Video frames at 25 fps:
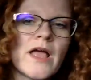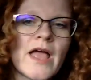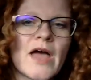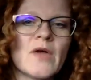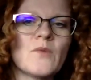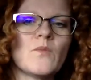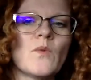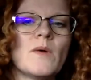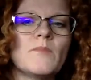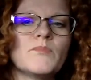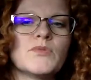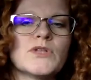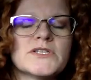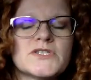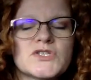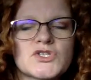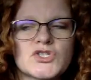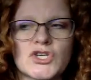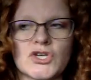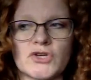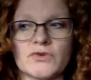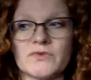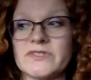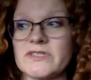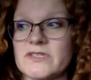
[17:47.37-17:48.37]
and one plus
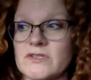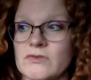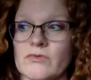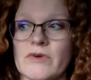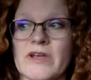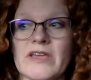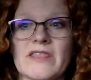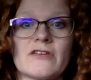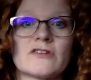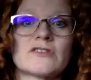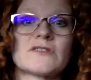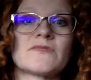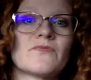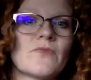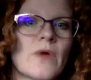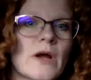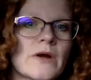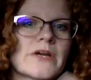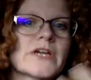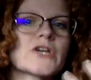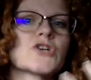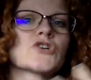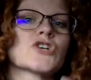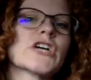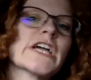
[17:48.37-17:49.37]
two is three. There's
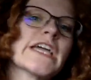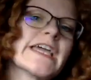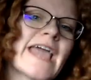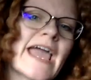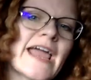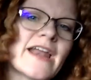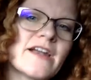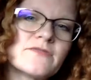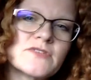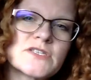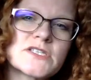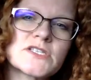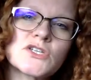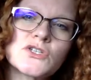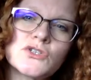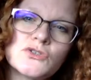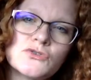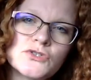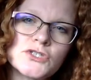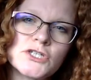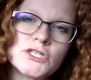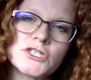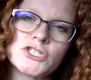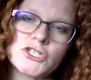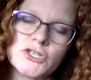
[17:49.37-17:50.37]
very creative
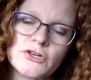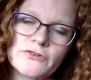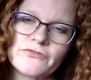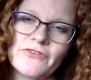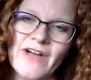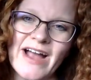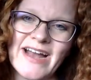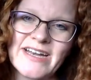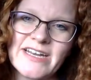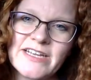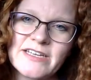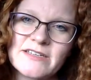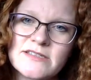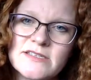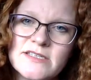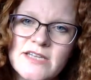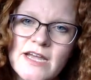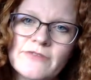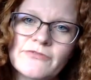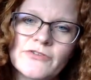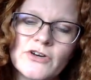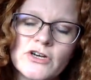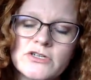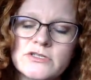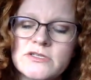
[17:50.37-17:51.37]
solutions you're finding,
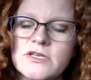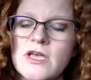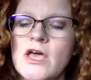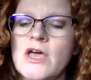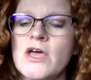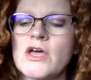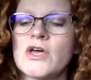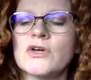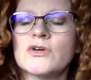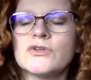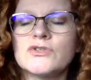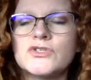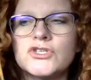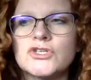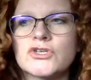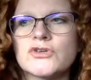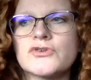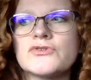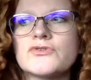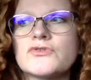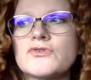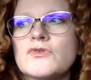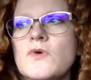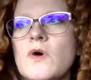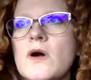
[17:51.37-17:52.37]
Steffers,
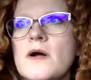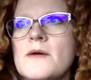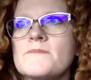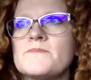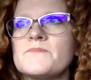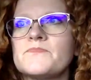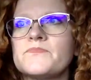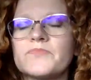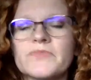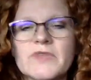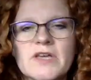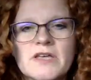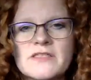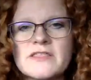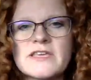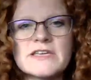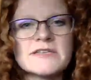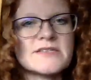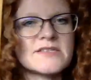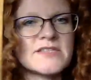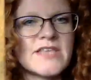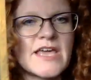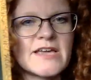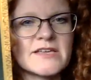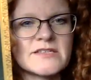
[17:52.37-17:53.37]
to
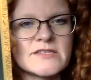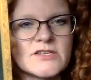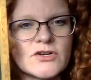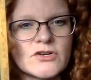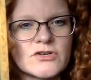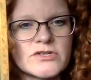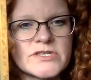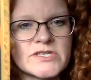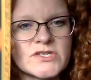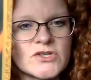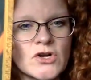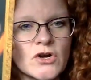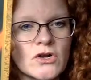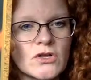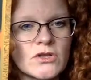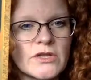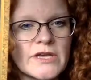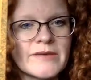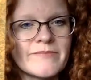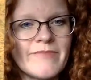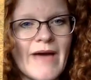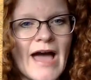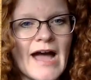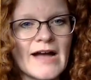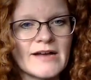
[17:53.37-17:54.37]
these things that are
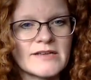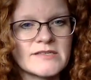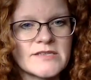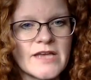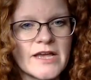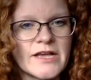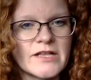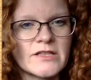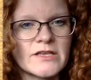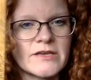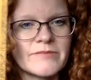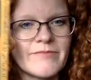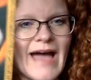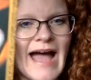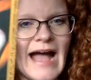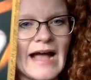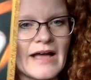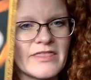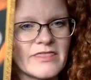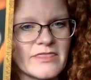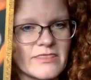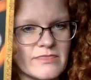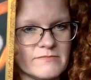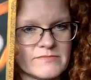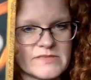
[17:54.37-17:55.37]
circling back, cycling back.
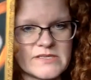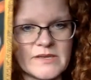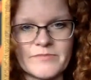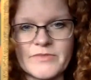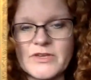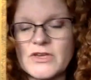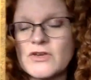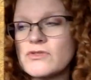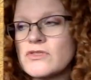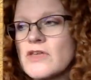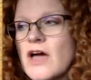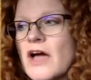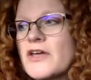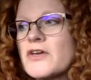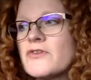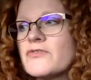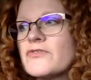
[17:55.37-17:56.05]
Something you thought you